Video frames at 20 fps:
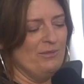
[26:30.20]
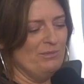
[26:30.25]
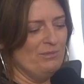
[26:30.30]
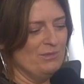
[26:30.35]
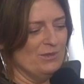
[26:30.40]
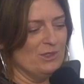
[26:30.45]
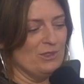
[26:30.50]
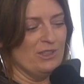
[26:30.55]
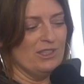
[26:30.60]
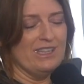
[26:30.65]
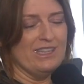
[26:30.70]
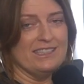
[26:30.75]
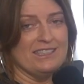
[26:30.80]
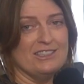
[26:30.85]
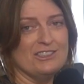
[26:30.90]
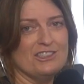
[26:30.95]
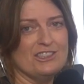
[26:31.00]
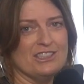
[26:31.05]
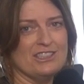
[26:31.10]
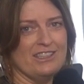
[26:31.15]
Sorry, this
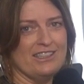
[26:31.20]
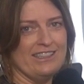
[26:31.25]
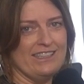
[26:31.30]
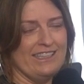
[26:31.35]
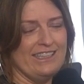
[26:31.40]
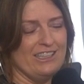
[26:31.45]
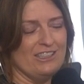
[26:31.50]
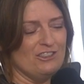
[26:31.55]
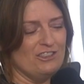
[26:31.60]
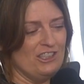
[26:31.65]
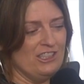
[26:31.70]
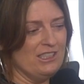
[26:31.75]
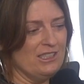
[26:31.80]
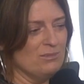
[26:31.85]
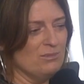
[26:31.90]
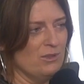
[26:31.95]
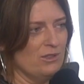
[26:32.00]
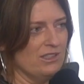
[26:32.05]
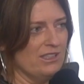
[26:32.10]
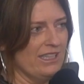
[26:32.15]
has just turned into a Traitors
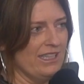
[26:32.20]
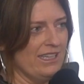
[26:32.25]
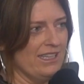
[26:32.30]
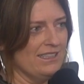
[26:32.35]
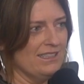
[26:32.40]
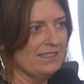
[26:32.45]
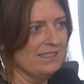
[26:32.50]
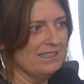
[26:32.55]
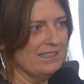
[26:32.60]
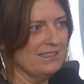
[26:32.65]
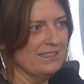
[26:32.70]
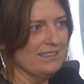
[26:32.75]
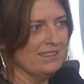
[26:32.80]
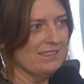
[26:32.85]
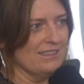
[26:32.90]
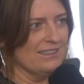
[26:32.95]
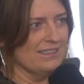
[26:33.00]
podcast.